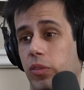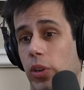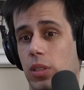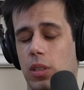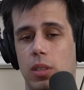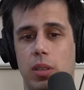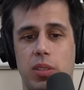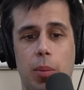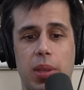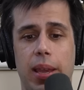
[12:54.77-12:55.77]
for instance, if
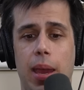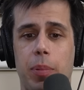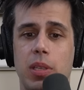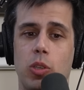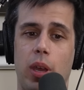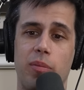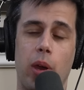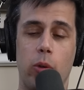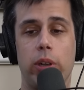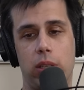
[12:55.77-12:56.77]
something happens, you have
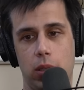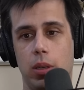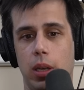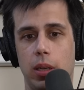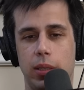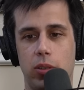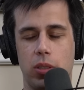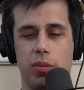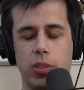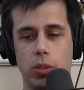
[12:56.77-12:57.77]
moderators, and
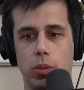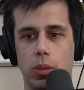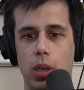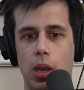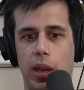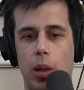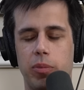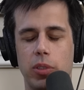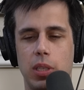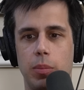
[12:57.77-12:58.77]
there's a few
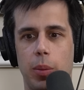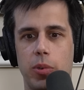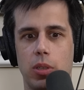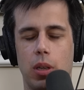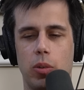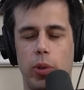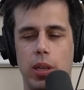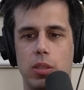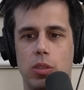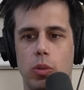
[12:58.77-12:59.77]
helpful team members on, on
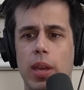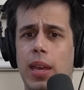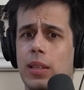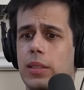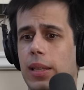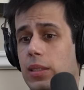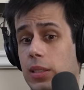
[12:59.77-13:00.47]
Reddit too that